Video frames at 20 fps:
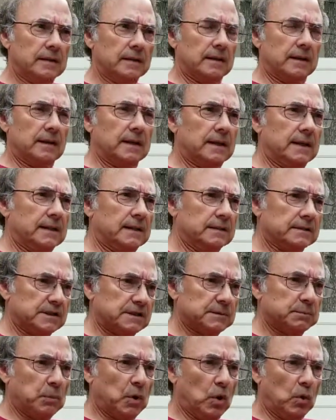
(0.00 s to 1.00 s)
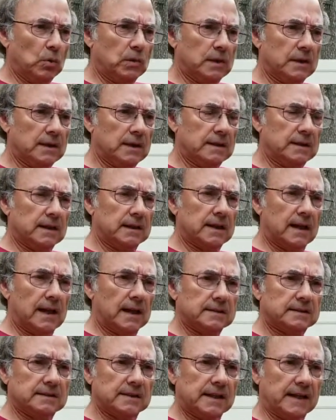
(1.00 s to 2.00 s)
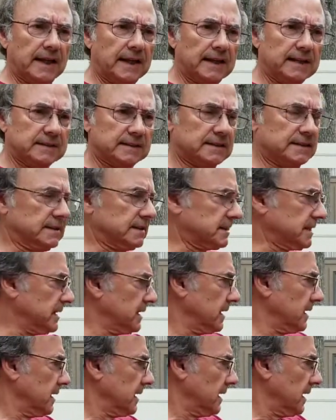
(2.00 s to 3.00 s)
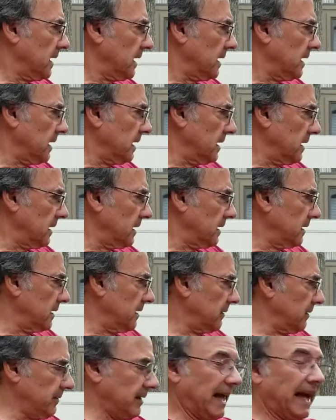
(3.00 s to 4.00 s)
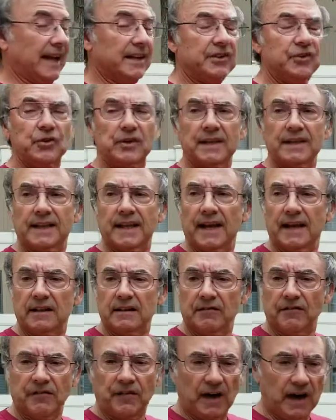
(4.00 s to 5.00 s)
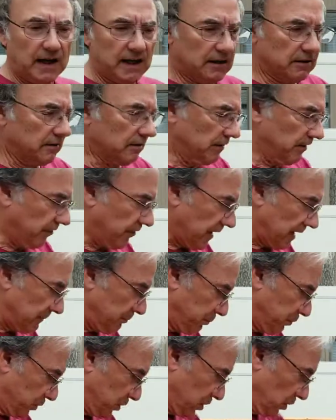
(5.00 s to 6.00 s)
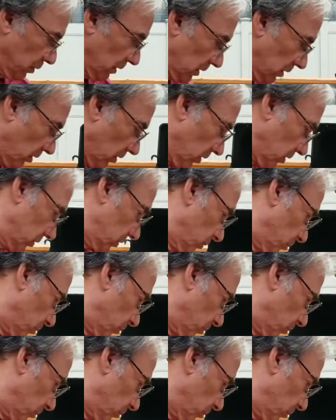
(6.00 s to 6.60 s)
the smoke and the toxic gases. How do you contain the fire? If I do it on the